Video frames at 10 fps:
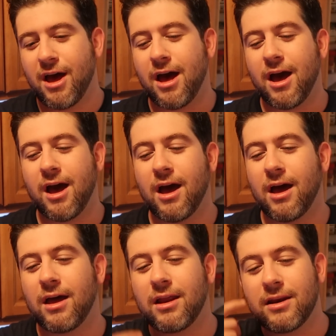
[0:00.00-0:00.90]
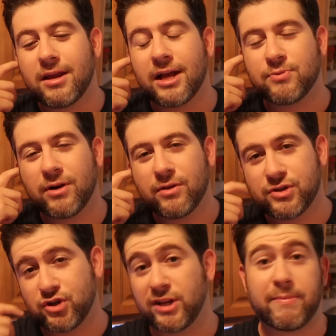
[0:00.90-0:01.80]
And it's one of
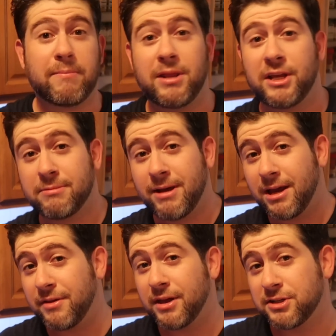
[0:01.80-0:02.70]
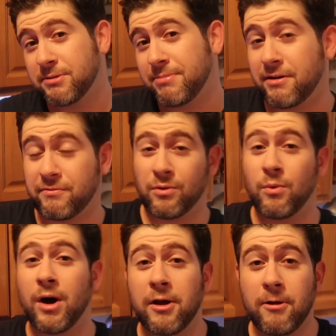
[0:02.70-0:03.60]
those dishes I've been meaning to make in the Instant Pot for a
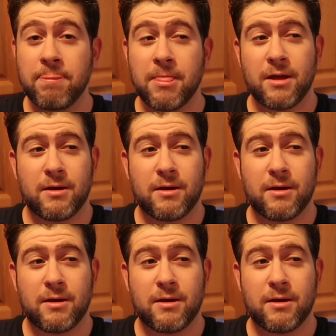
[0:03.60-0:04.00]
while,